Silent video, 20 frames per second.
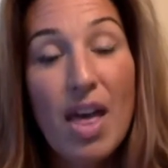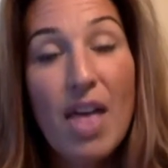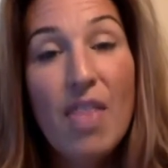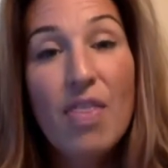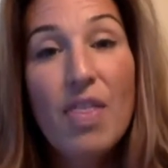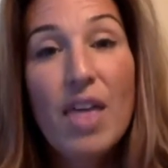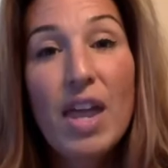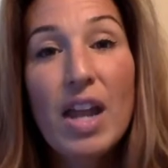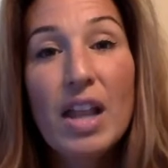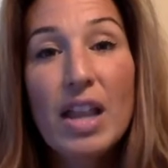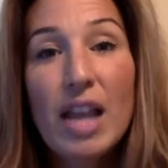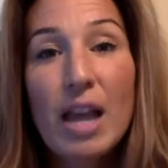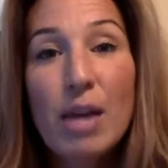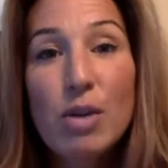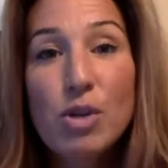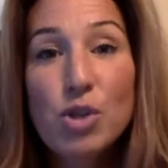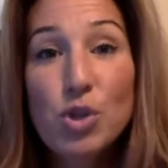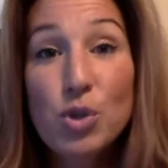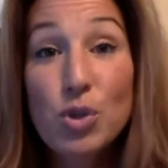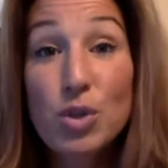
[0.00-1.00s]
that
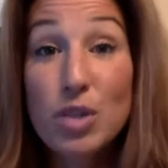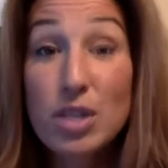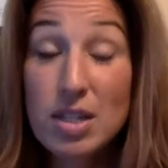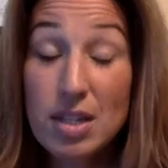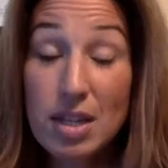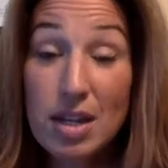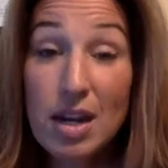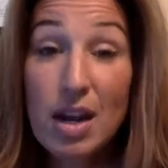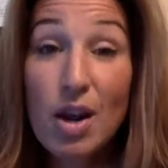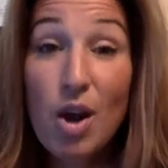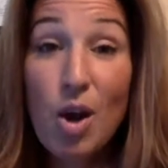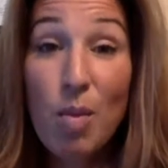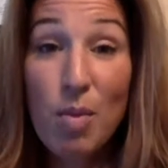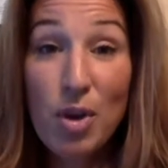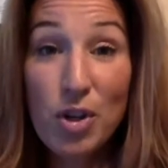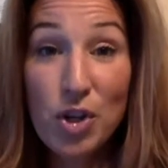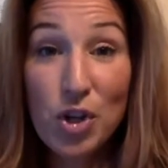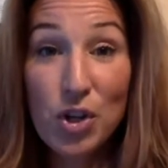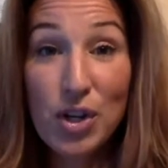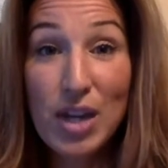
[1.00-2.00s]
allows you to sit at home
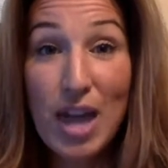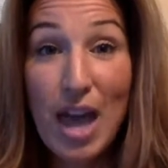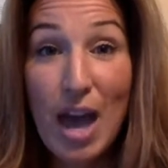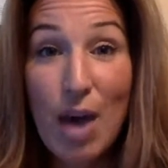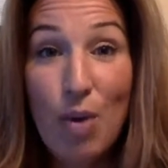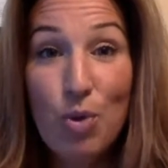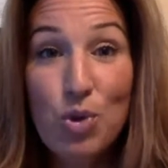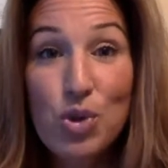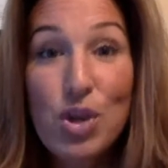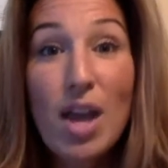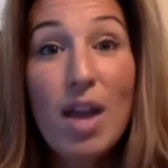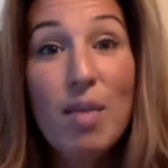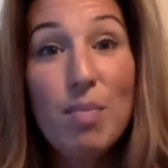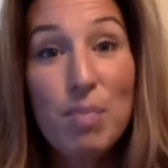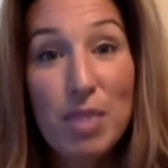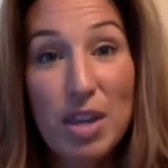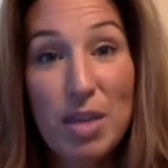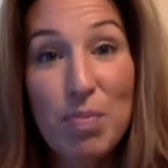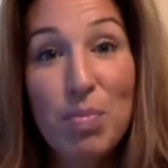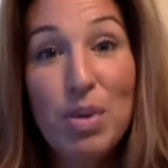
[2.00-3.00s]
on your couch and
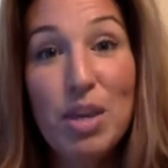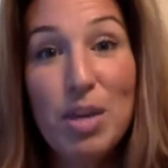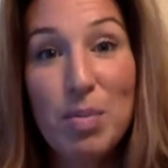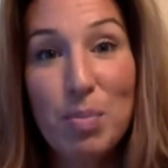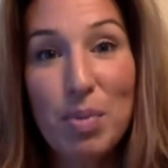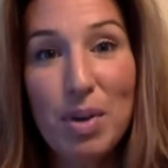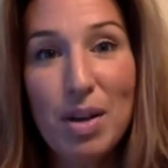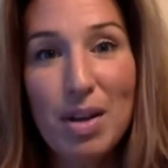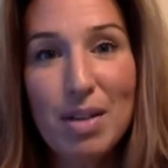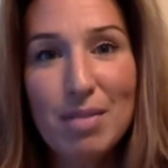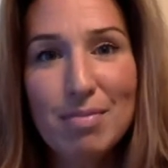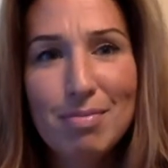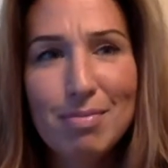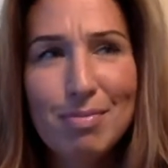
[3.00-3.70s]
meet people.